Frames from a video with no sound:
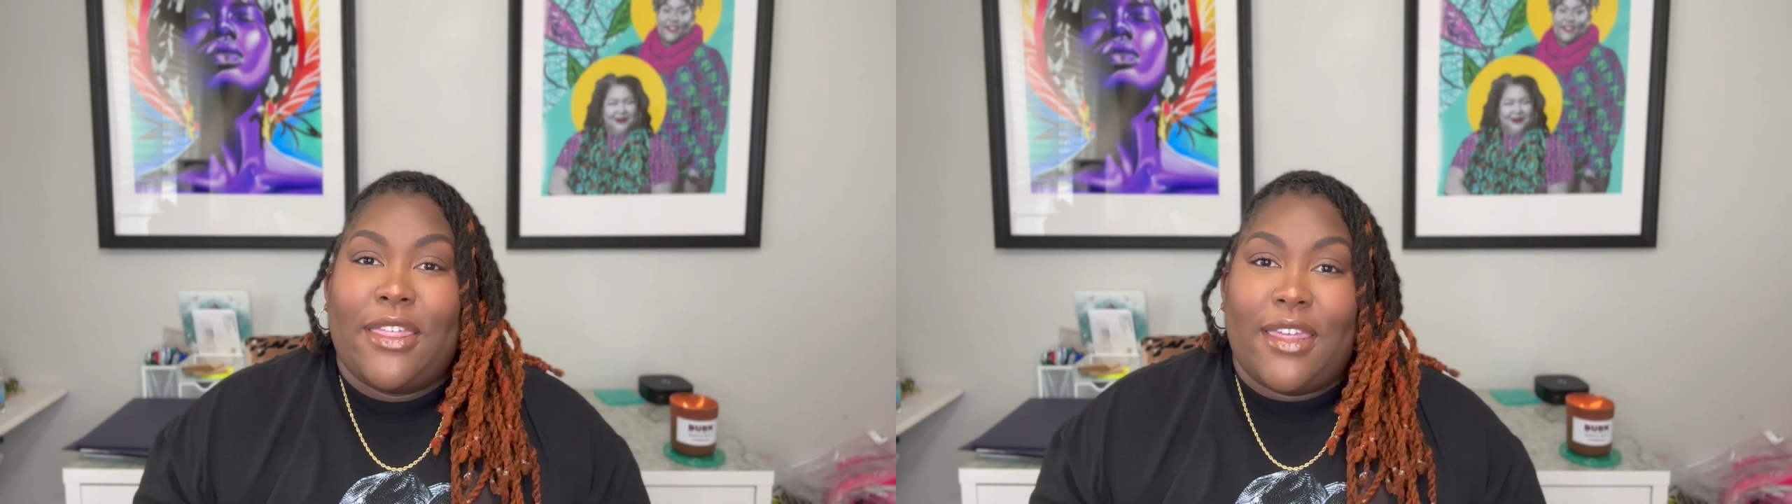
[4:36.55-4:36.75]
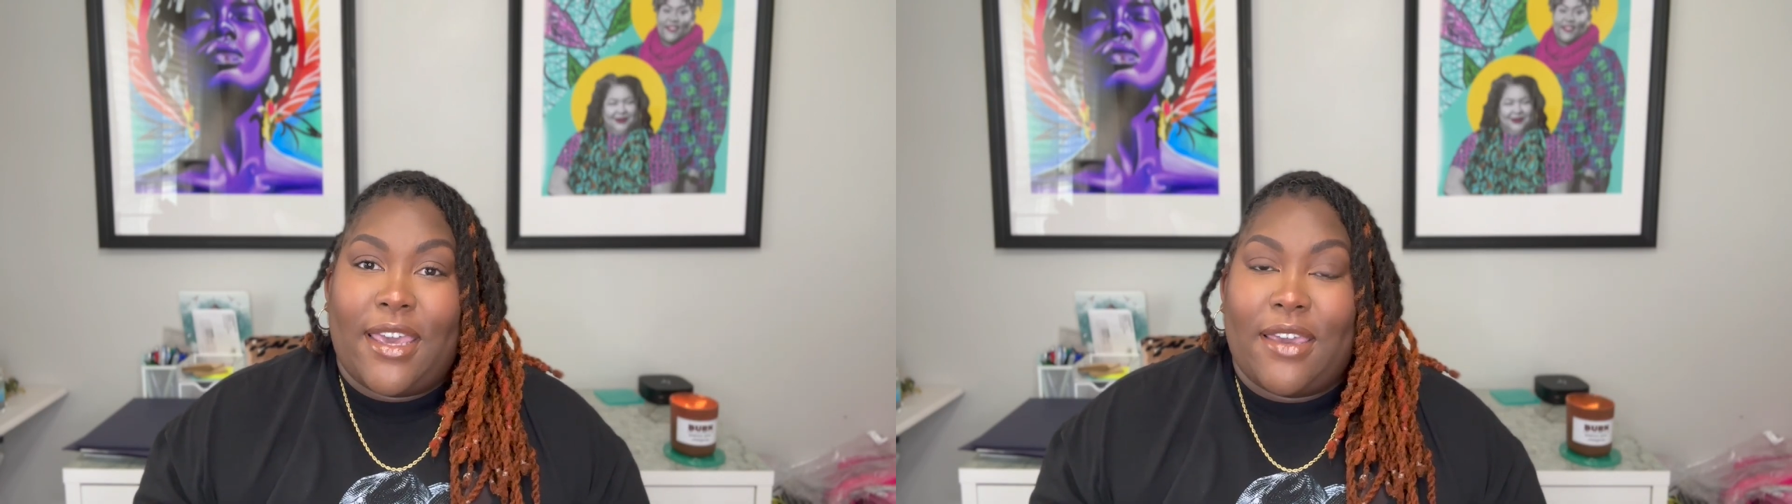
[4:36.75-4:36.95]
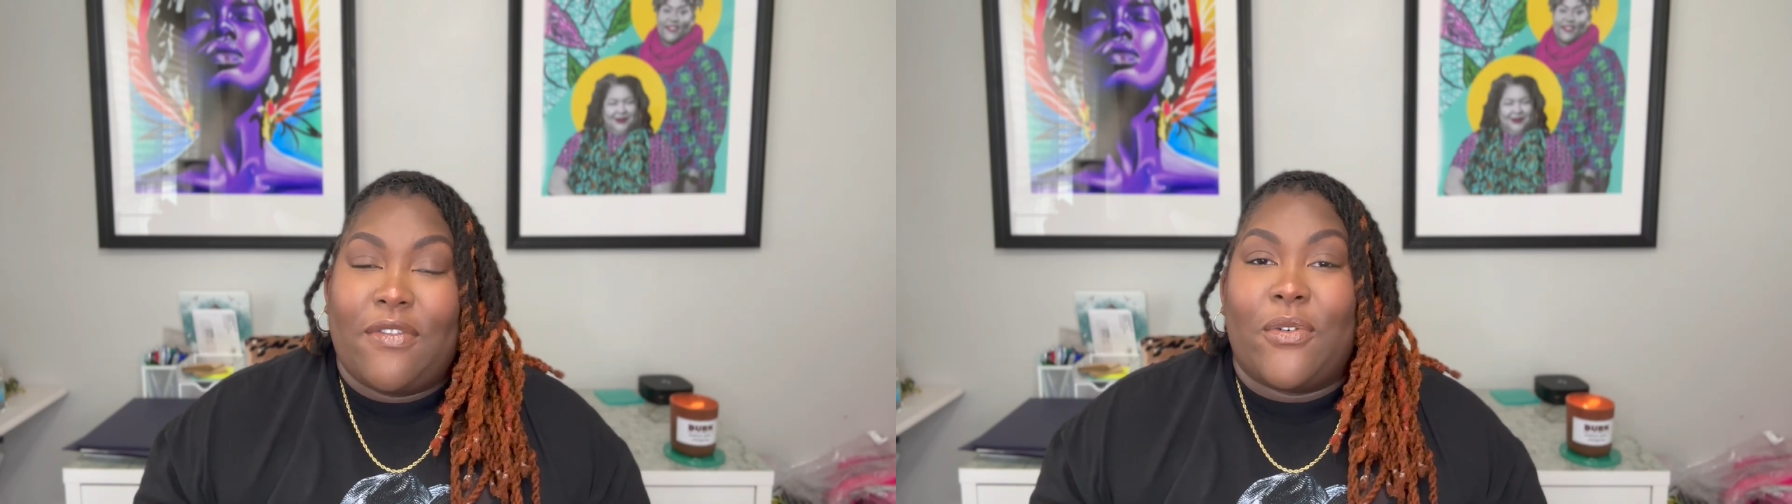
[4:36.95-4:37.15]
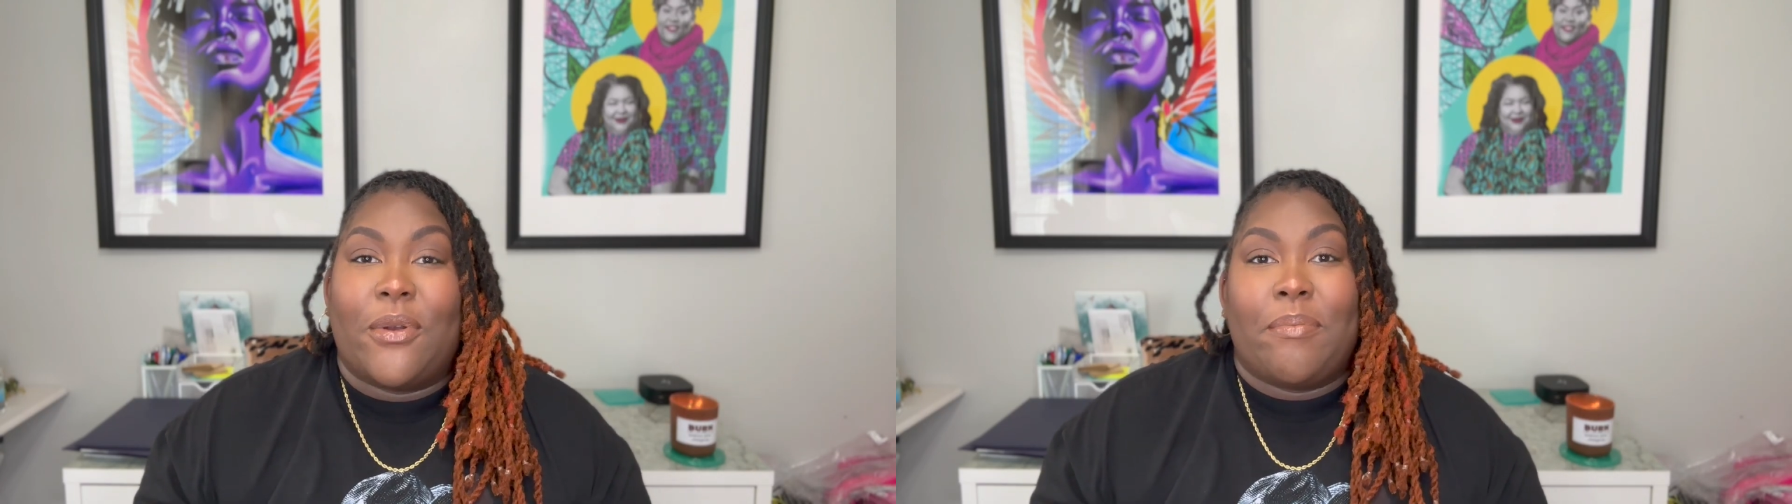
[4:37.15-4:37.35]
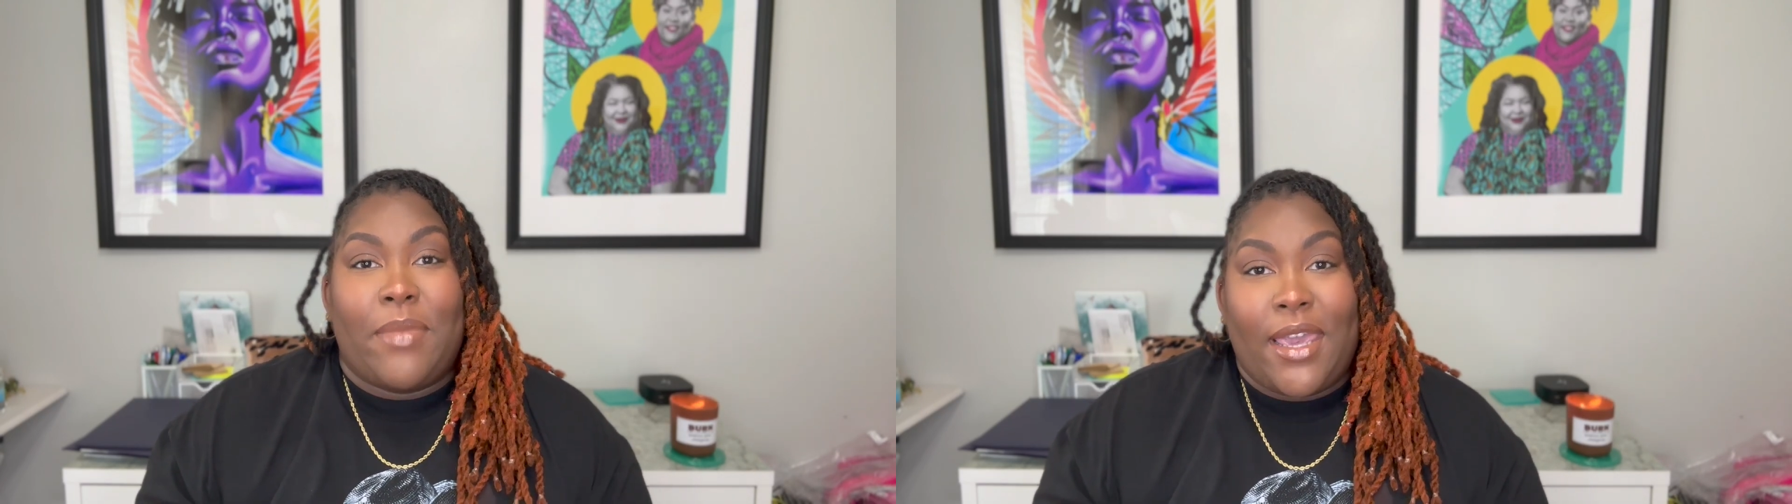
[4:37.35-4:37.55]
thing for
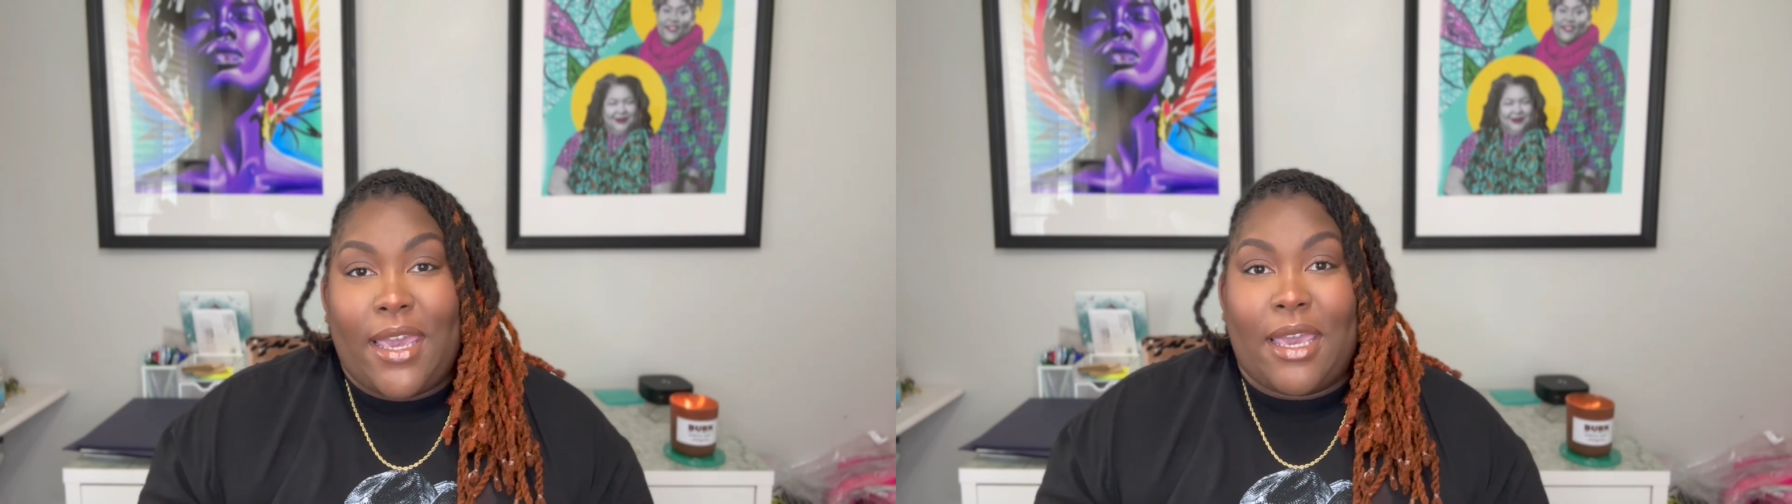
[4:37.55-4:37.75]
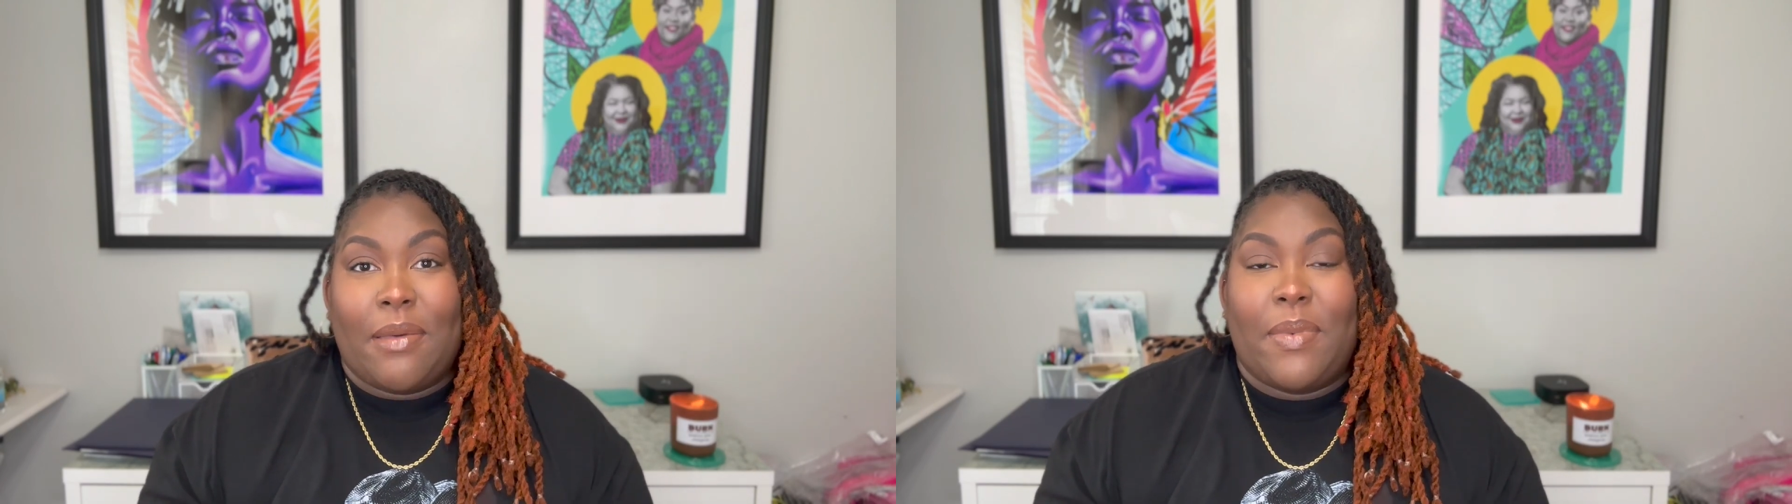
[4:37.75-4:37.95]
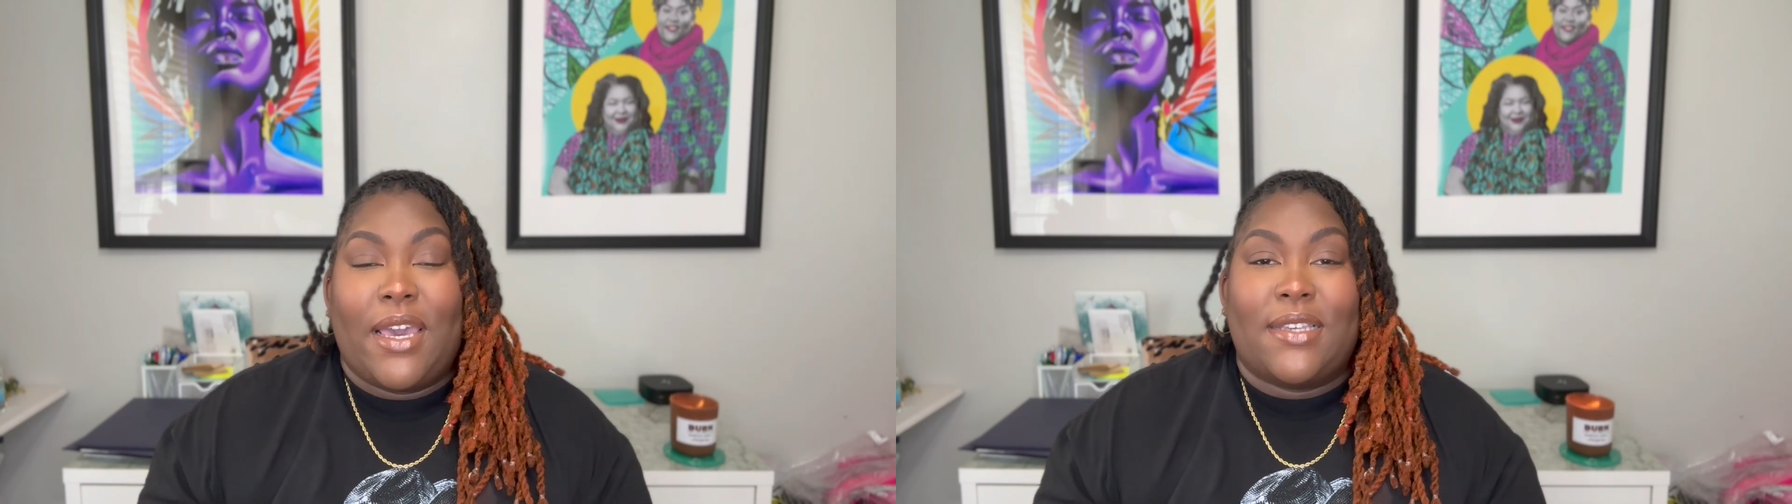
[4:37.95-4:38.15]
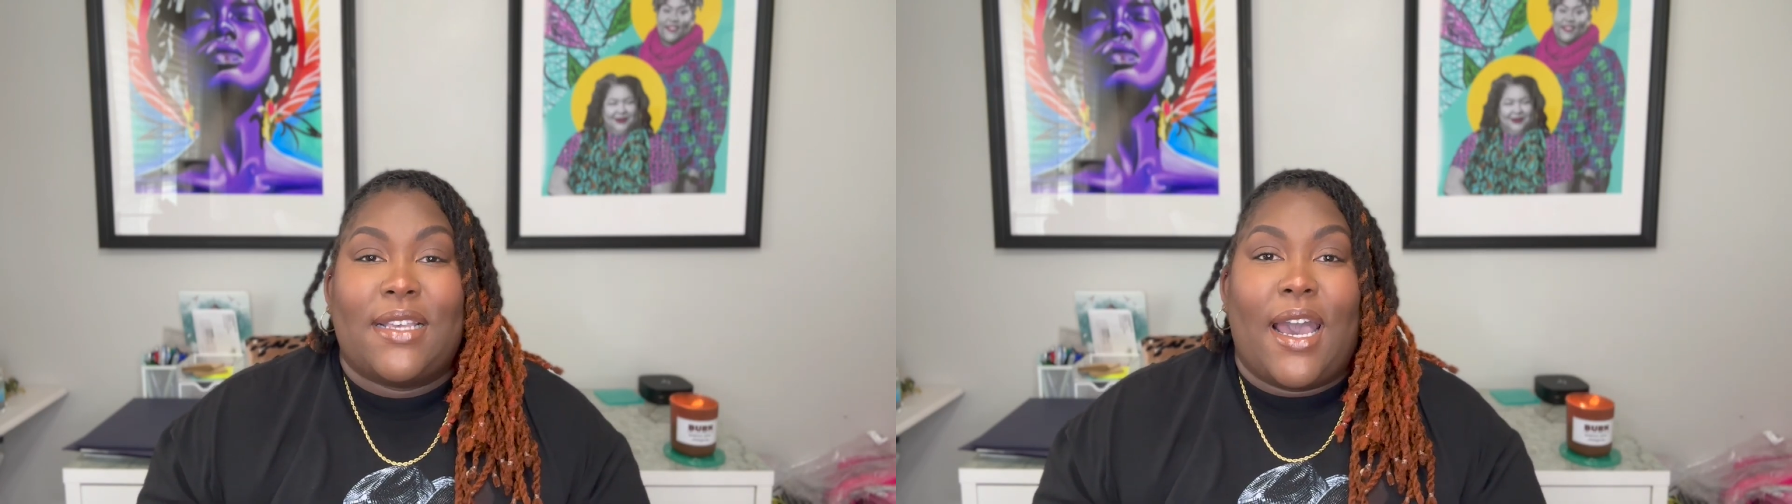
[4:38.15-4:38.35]
me because